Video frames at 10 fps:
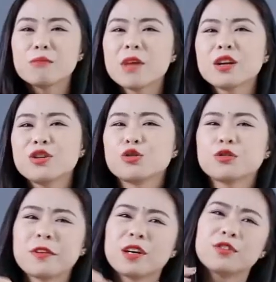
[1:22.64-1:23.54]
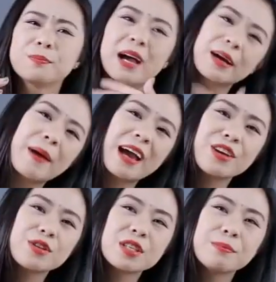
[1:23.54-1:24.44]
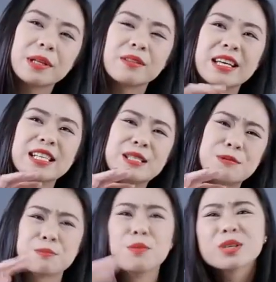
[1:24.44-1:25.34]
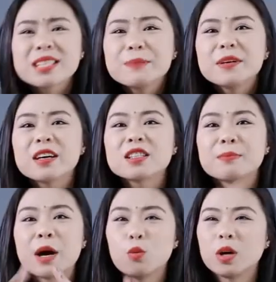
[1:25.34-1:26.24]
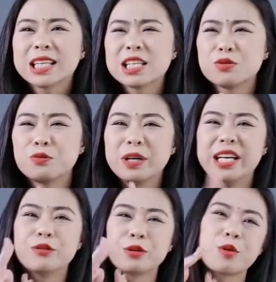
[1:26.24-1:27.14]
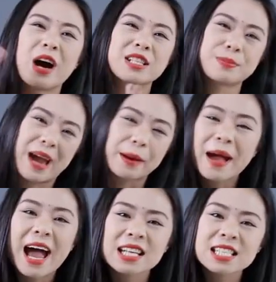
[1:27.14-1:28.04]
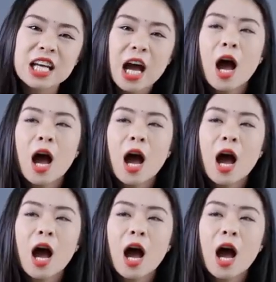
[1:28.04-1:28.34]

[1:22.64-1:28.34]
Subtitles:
I'm not a huge fan of backpack using, but it's mostly because my work doesn't really require backpacks.